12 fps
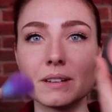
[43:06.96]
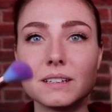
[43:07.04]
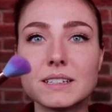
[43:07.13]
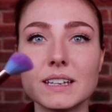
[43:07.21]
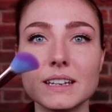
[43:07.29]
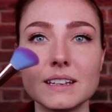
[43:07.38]
going to
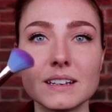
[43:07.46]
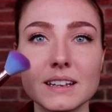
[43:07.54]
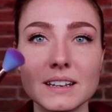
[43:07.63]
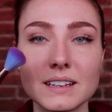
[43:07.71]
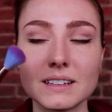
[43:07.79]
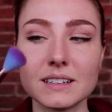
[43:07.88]
take
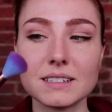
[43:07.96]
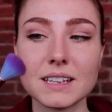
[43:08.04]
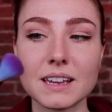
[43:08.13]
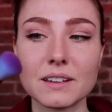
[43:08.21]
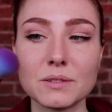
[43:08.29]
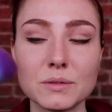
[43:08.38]
like this
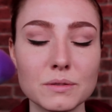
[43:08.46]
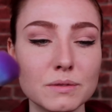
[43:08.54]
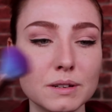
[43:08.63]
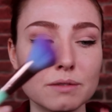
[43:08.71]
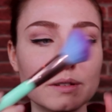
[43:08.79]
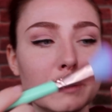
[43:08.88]
angled
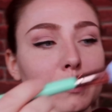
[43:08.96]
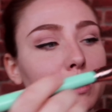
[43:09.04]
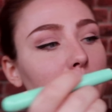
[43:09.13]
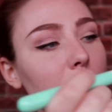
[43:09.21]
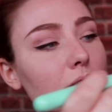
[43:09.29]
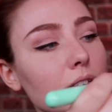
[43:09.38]
fluffy
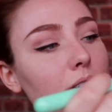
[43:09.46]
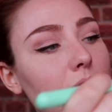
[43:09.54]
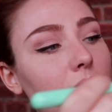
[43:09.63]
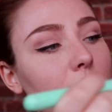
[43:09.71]
brush,